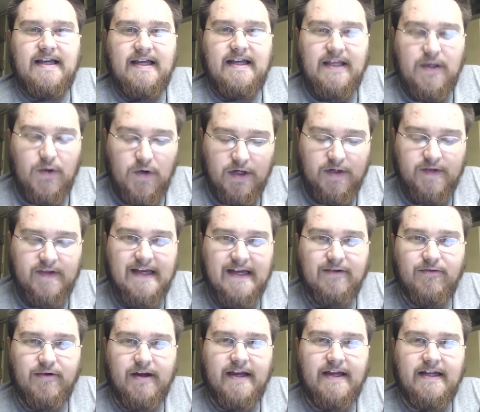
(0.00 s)
You heard that
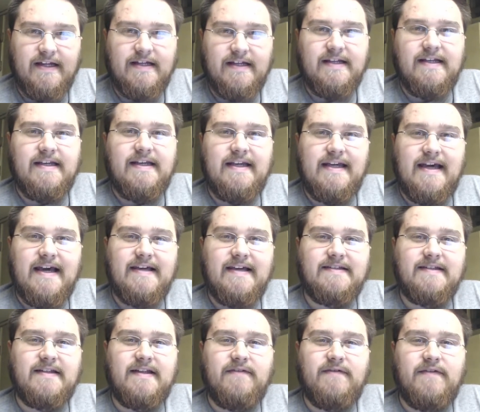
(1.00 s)
right. He
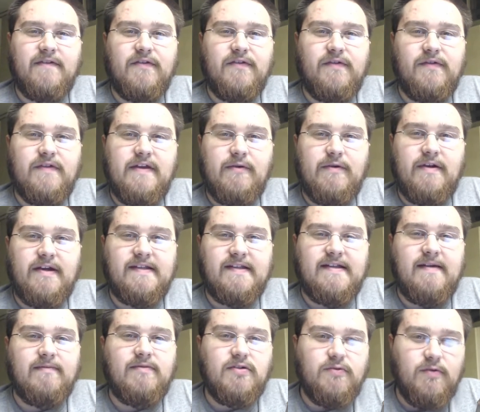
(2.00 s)
asked if they would
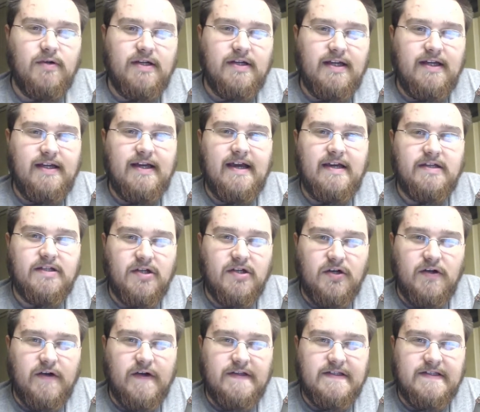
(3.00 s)
accept twerking as
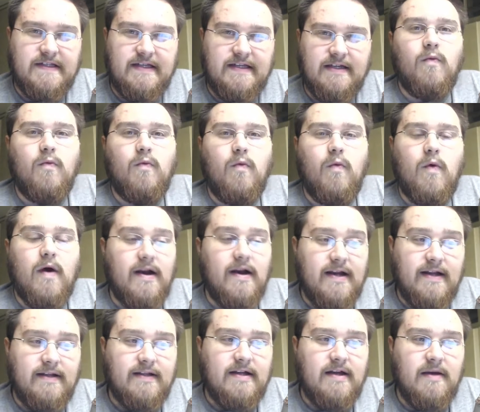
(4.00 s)
currency. What
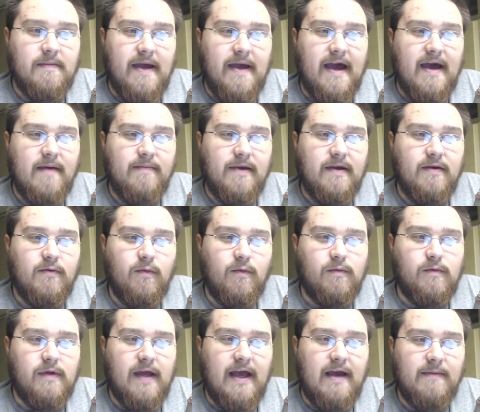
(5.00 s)
ended up
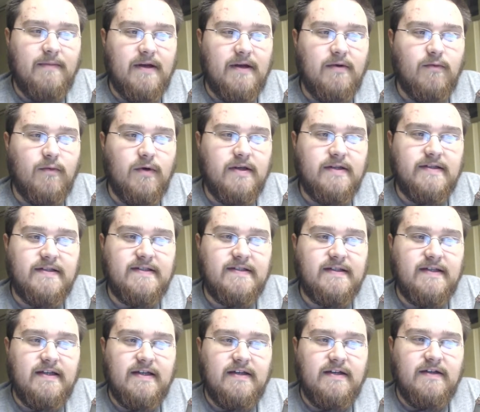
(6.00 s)
happening
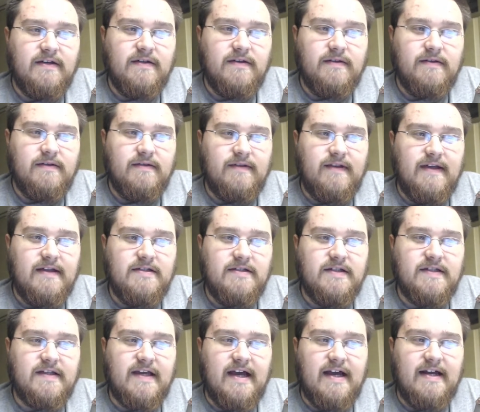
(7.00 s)
was they
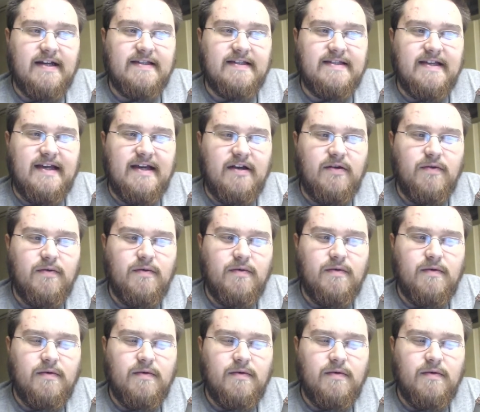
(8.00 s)
just kind of said,